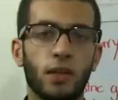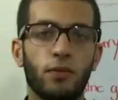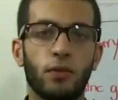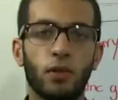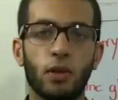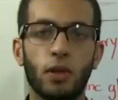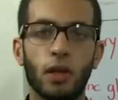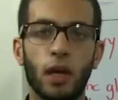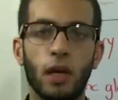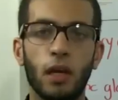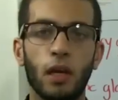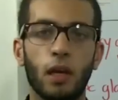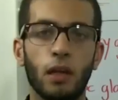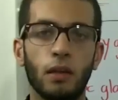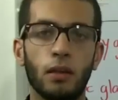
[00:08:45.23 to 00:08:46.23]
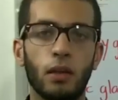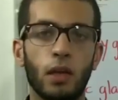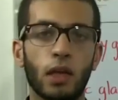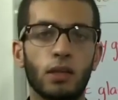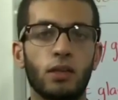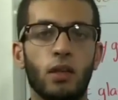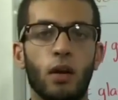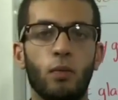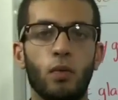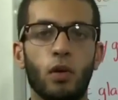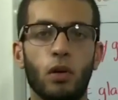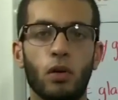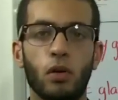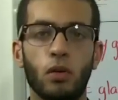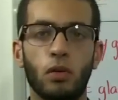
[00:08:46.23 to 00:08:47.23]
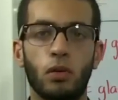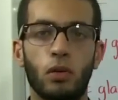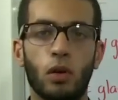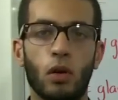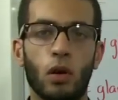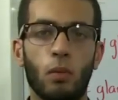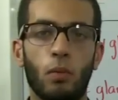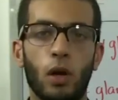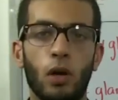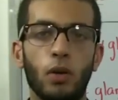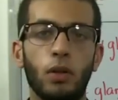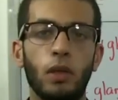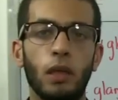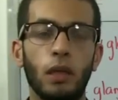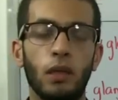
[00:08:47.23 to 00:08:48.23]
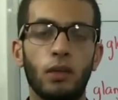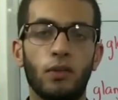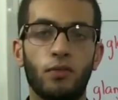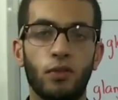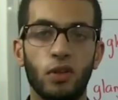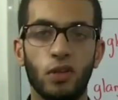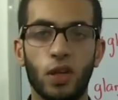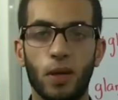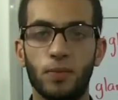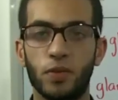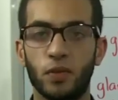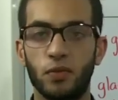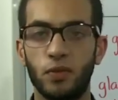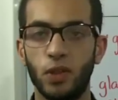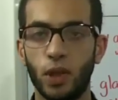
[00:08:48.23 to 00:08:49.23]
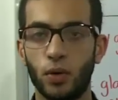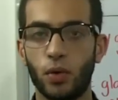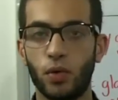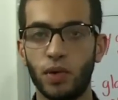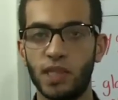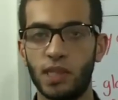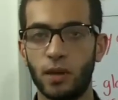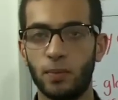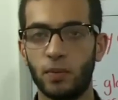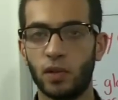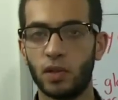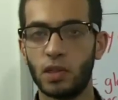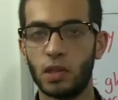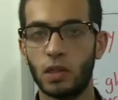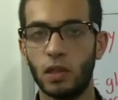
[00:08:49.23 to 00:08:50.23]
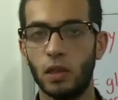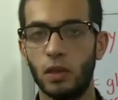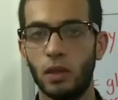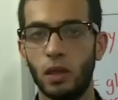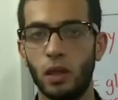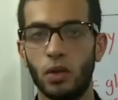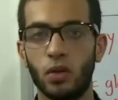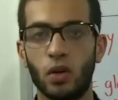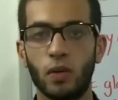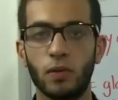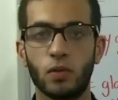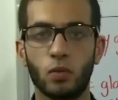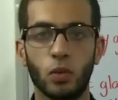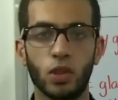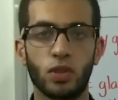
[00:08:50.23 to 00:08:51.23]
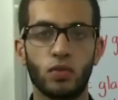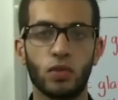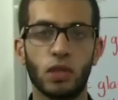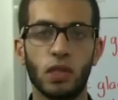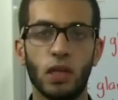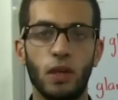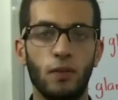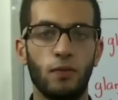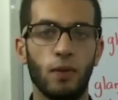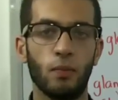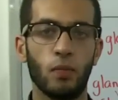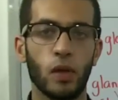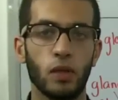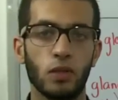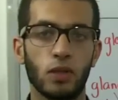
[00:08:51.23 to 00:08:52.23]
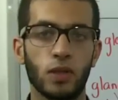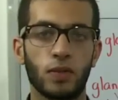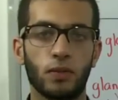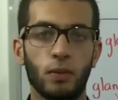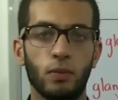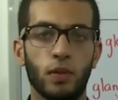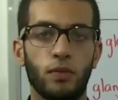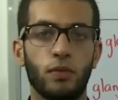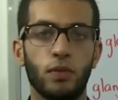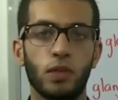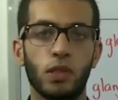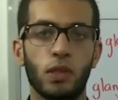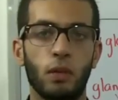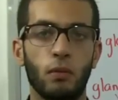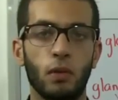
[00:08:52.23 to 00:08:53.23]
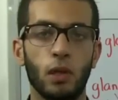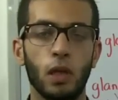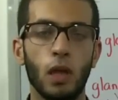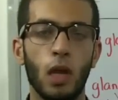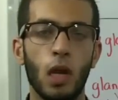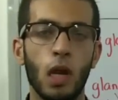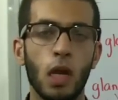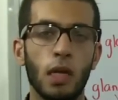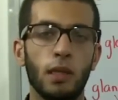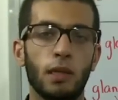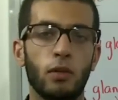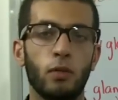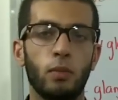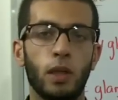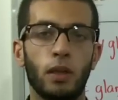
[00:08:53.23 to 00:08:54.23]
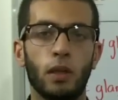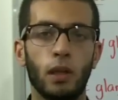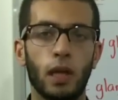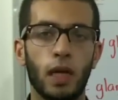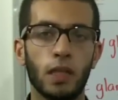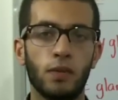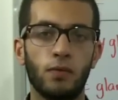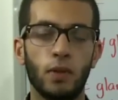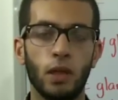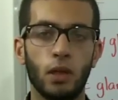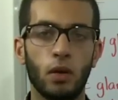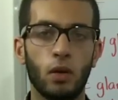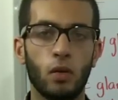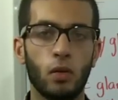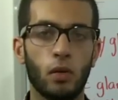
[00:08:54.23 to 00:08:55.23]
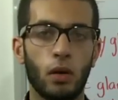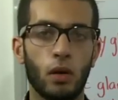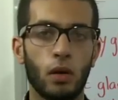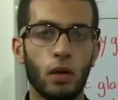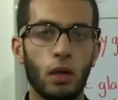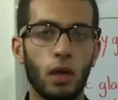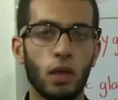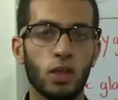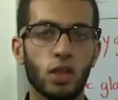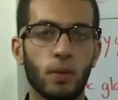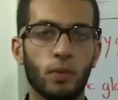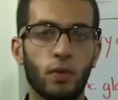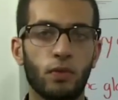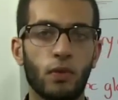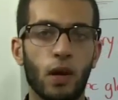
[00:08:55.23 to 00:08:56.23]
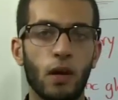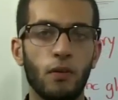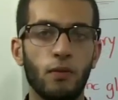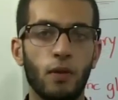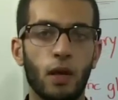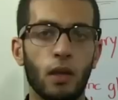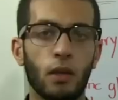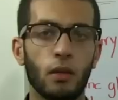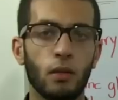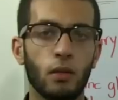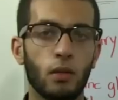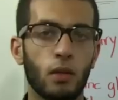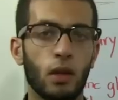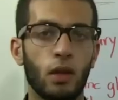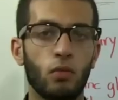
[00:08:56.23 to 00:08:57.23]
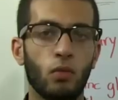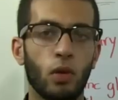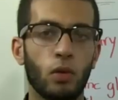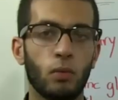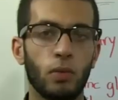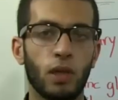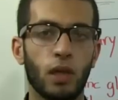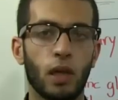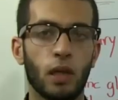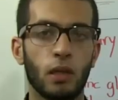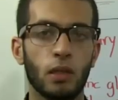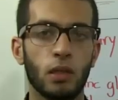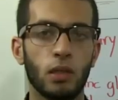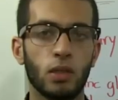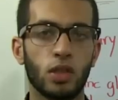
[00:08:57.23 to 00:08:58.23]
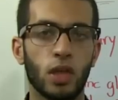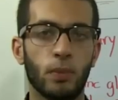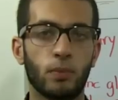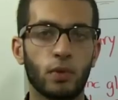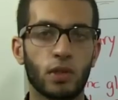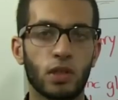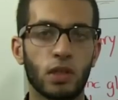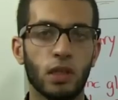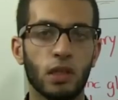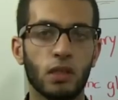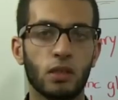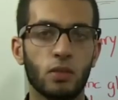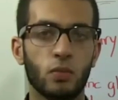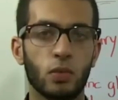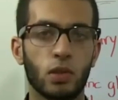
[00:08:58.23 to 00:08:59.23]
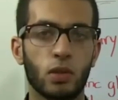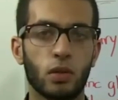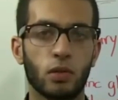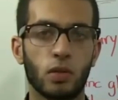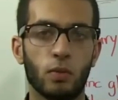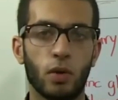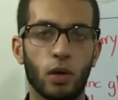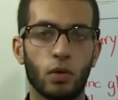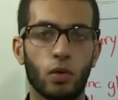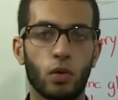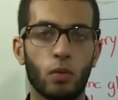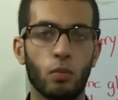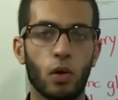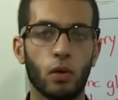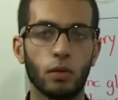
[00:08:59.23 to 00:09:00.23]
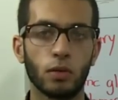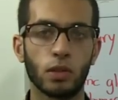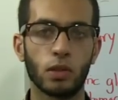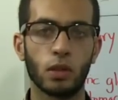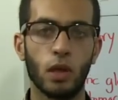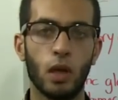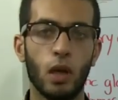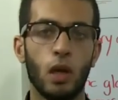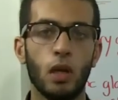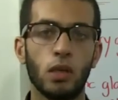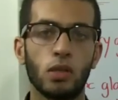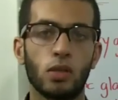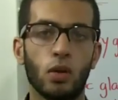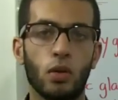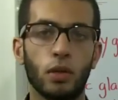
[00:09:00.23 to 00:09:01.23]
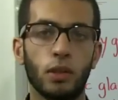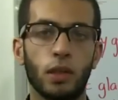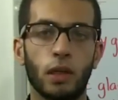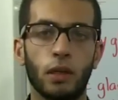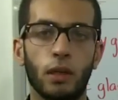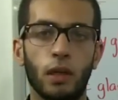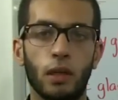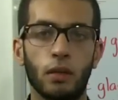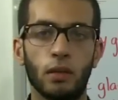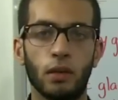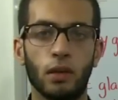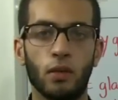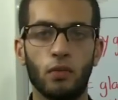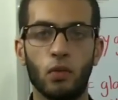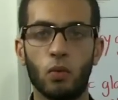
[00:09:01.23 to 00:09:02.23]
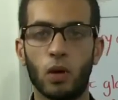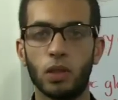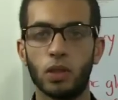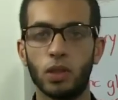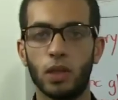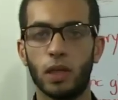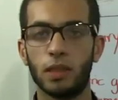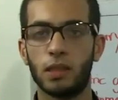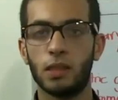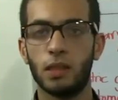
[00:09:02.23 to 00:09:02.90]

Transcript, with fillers: it for today, and the next time we are going to talk about the different types of neuroreceptors, the nerves which receive impulses from different stimuli. That will be the last video in chapter 5, and then we will begin chapter 6, which talks about hormones. So until then, I thank you for watching and